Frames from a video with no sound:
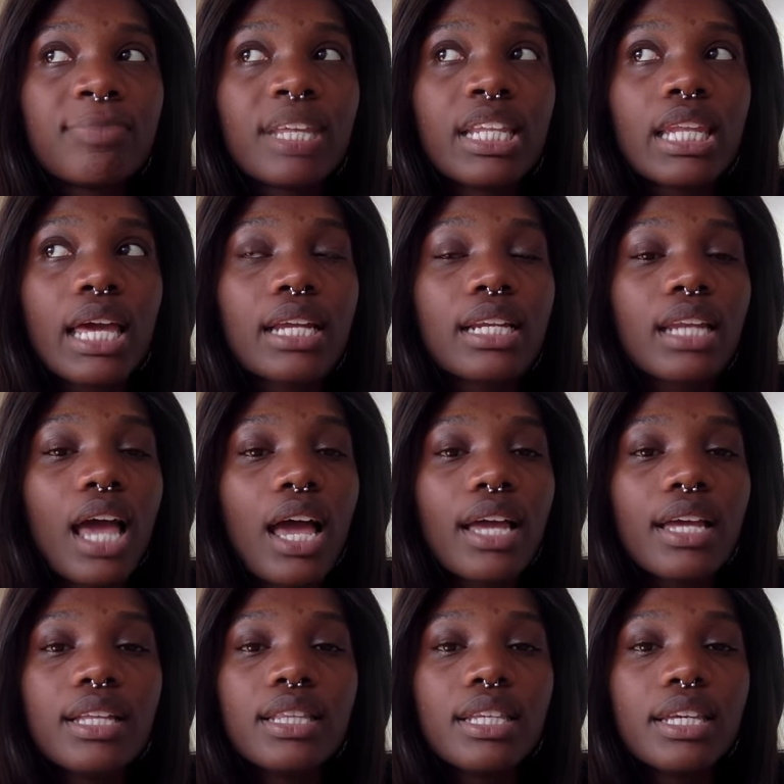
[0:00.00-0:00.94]
And like
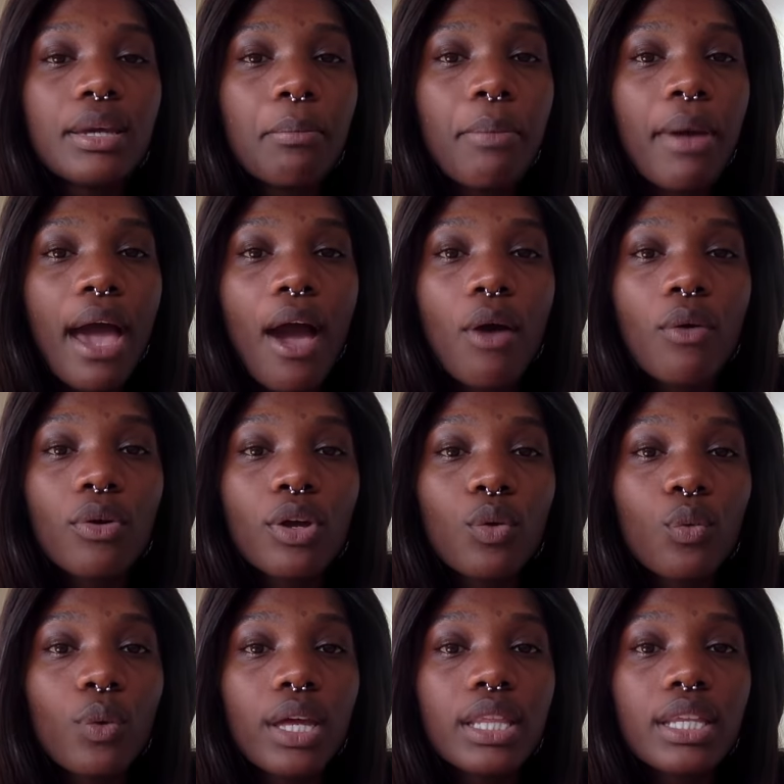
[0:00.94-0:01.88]
not in the
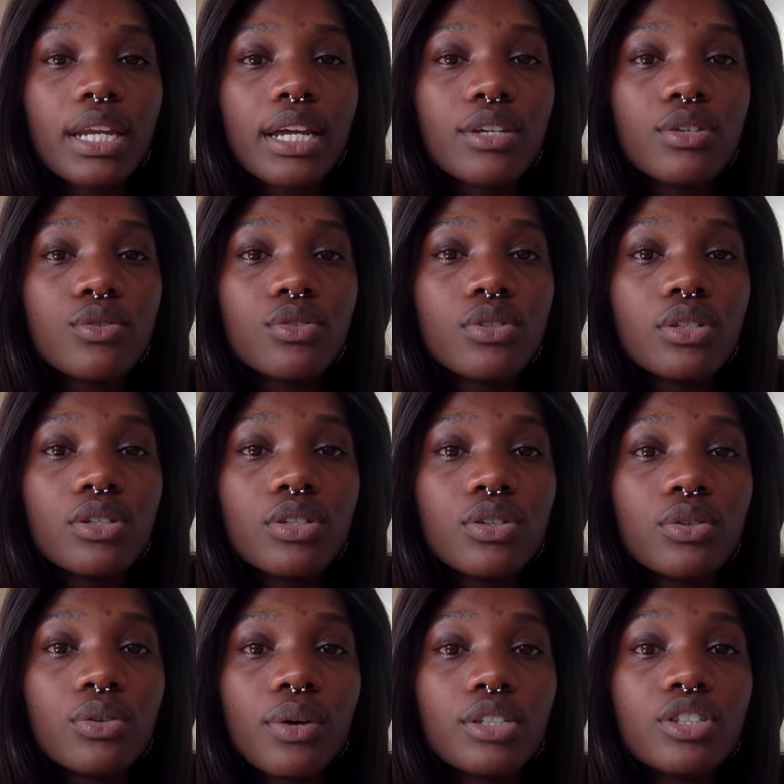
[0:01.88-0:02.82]
empowering way that I usually
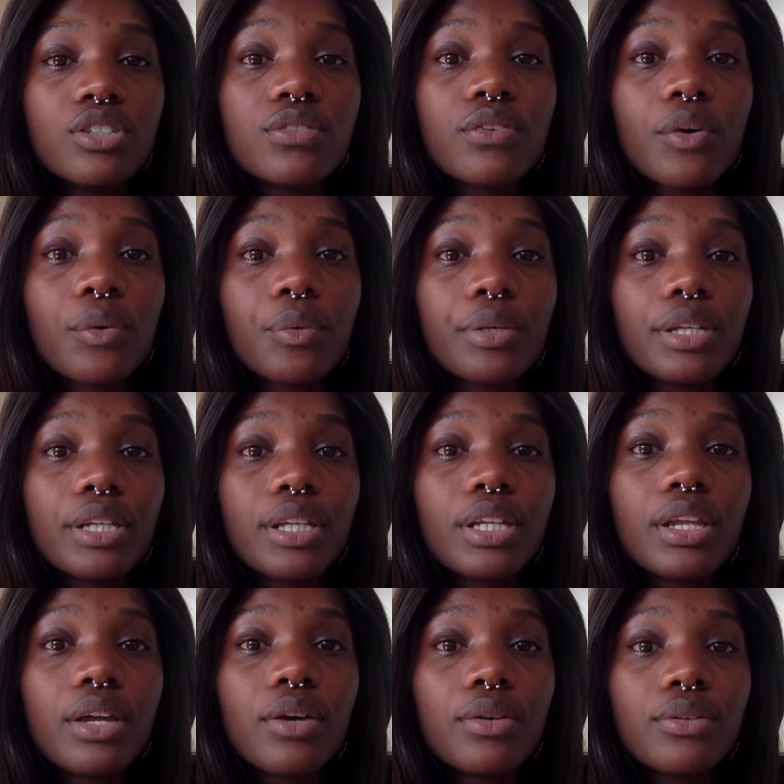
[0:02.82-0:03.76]
do. I just felt really
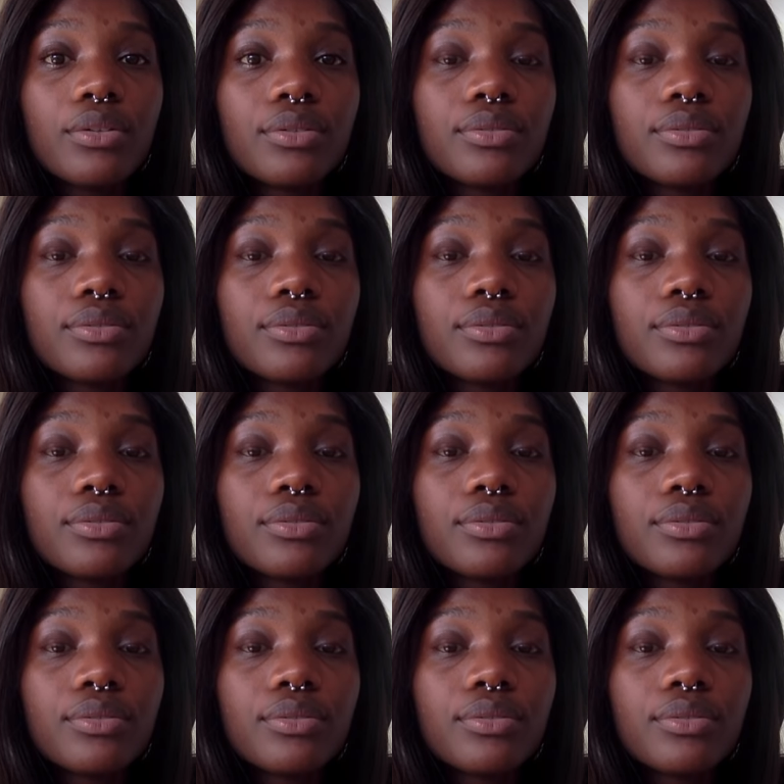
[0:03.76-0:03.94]
alone.